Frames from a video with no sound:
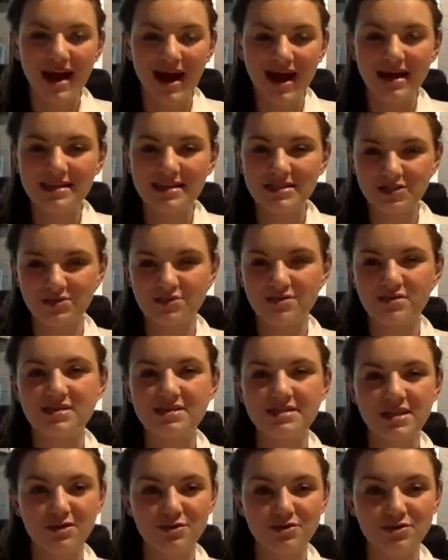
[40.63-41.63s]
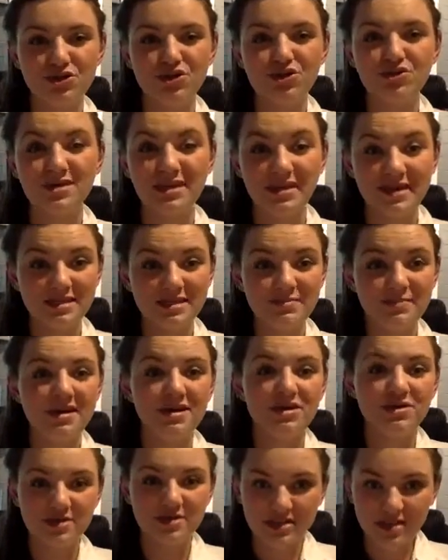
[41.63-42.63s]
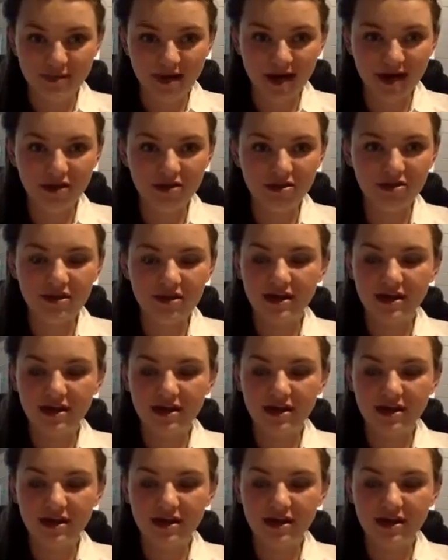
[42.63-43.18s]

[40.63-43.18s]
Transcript: hands-on skills you need to be an osteopath.